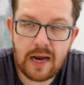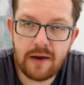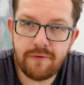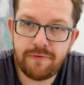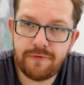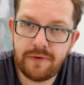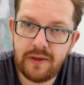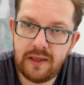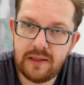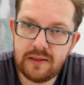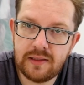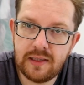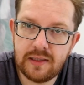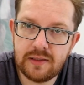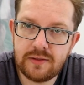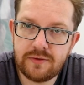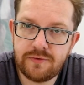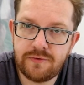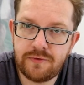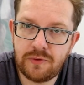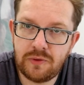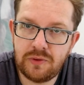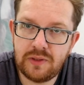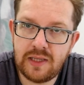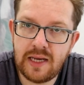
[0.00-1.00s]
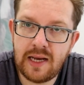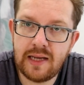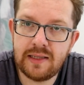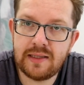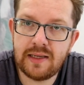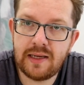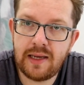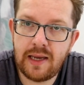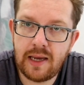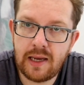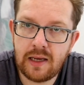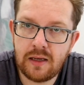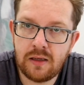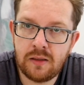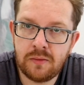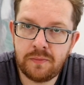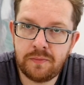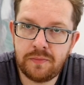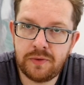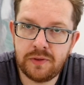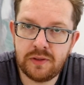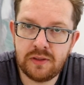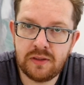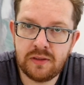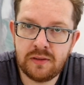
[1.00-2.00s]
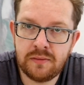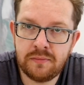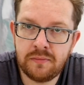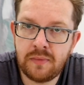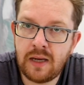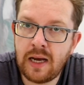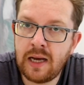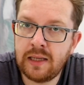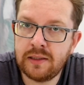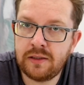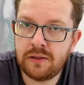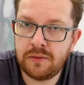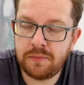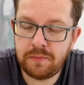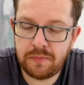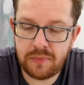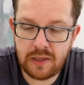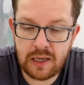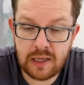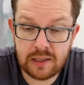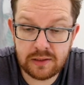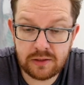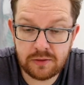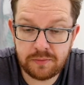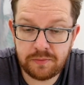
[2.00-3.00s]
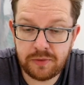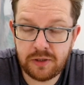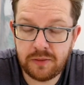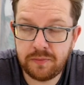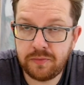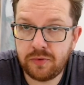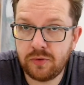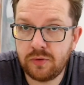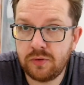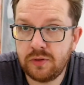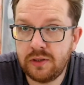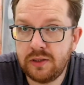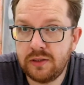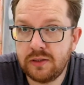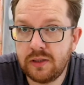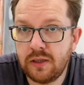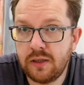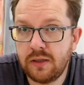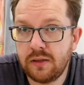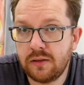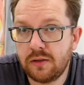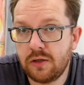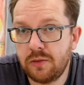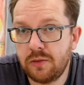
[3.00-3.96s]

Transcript: think that through that I help other people in the